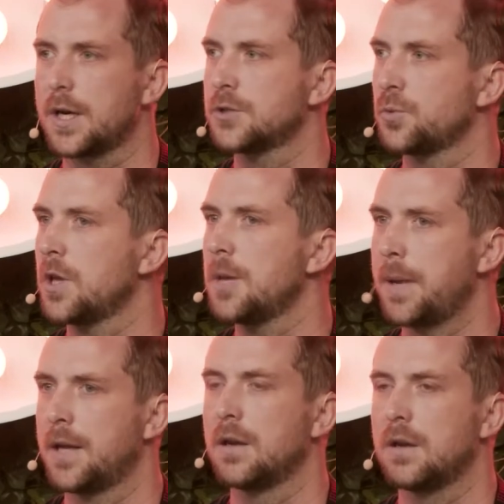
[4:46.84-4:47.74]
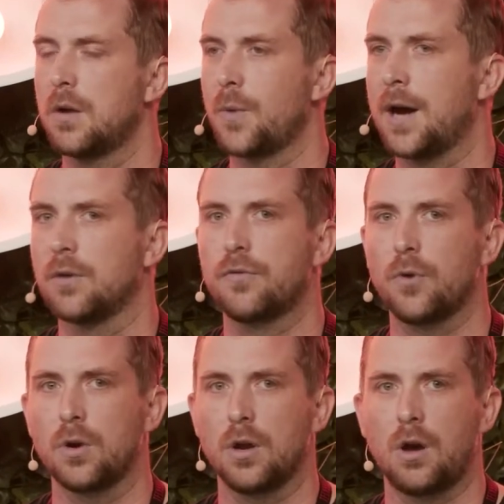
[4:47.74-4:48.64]
has really been around
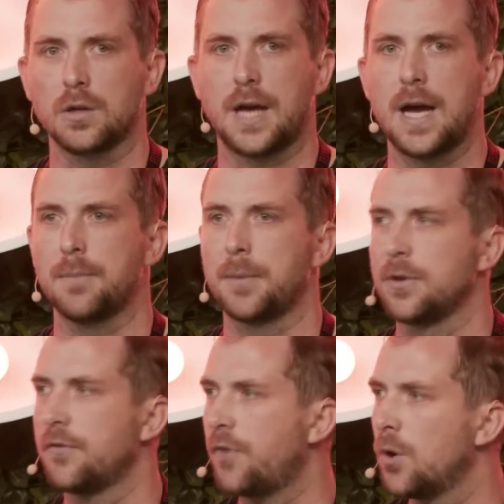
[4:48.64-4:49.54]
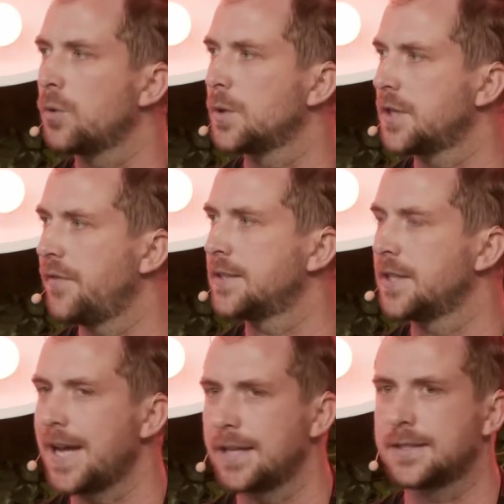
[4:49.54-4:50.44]
for a long time. The phone was
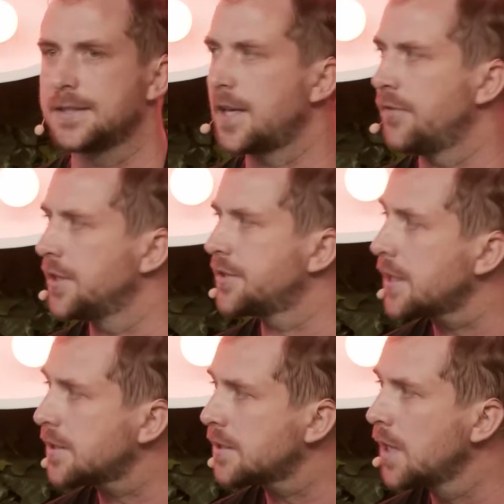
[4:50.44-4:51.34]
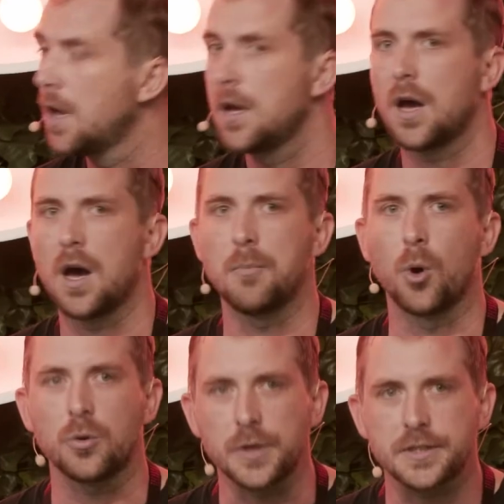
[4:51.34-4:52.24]
invented in 1876.
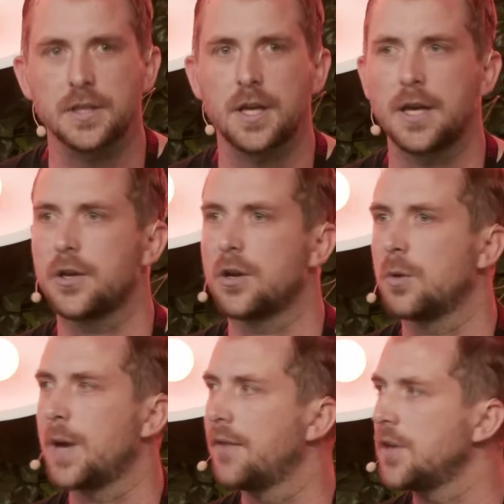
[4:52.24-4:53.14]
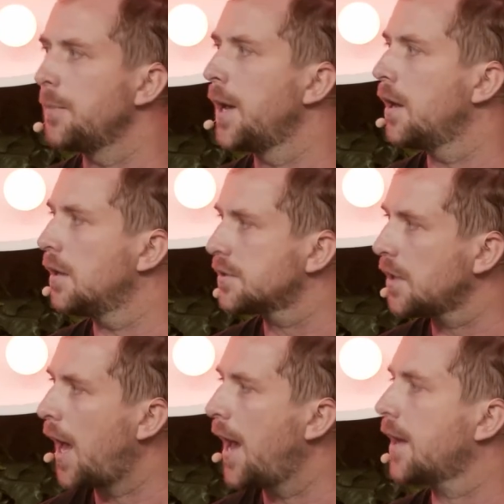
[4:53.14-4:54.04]
More recently, we have email,
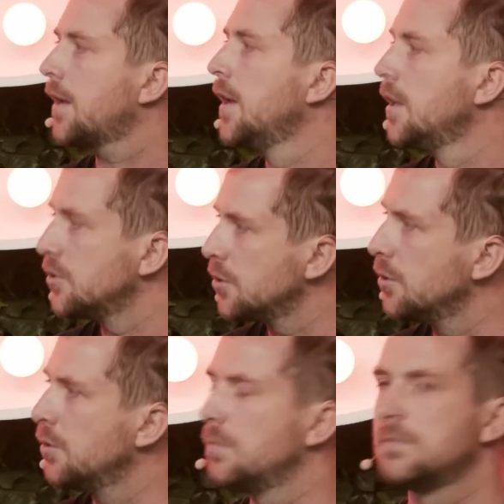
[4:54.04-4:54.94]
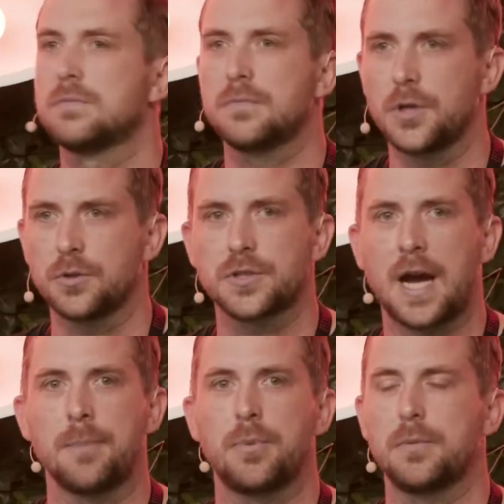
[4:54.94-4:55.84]
Slack, Zoom,
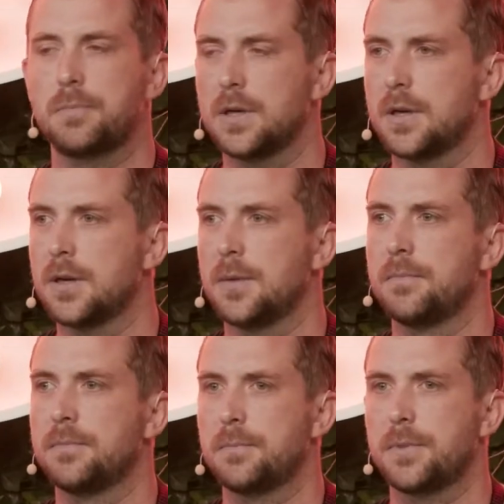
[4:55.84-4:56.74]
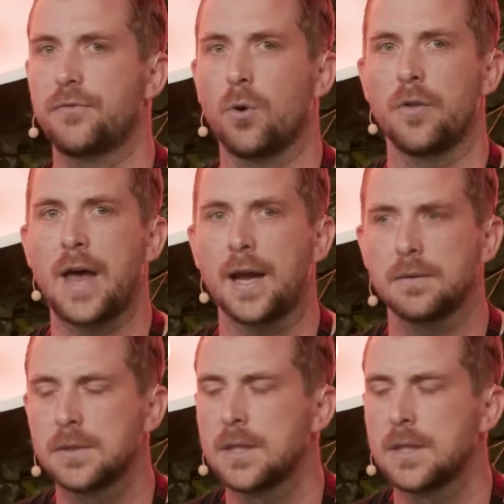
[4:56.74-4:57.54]
Skype before that.